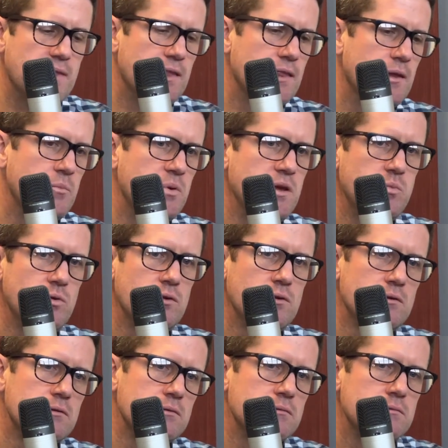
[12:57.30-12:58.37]
the
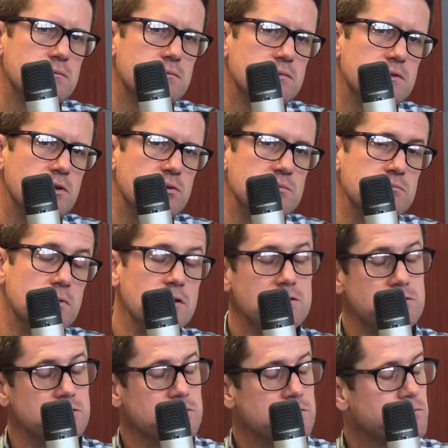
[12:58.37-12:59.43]
people that was most
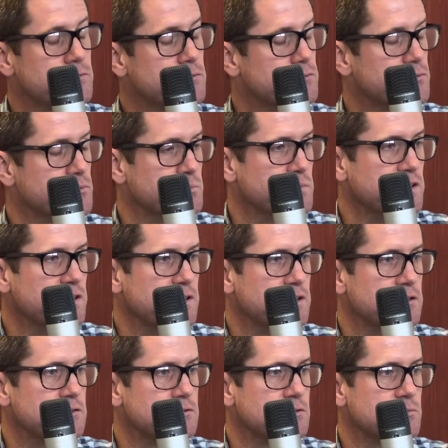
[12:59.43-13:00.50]
useful for me
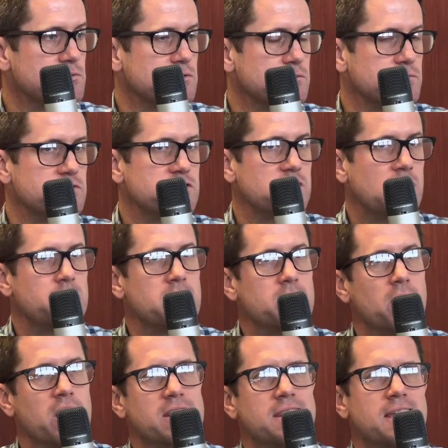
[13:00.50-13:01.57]
in terms of shaping
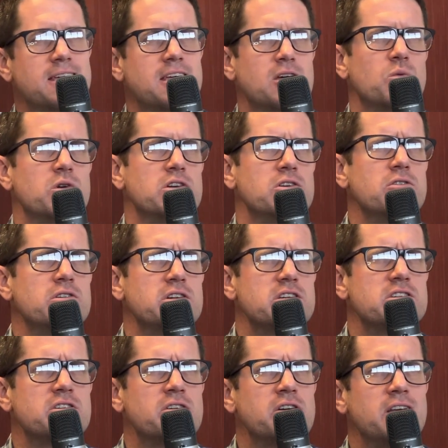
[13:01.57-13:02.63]
my thinking were not
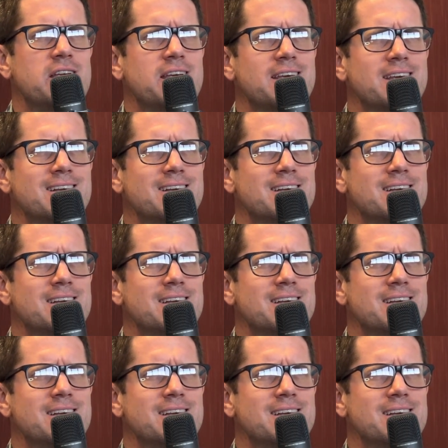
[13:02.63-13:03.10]
necessarily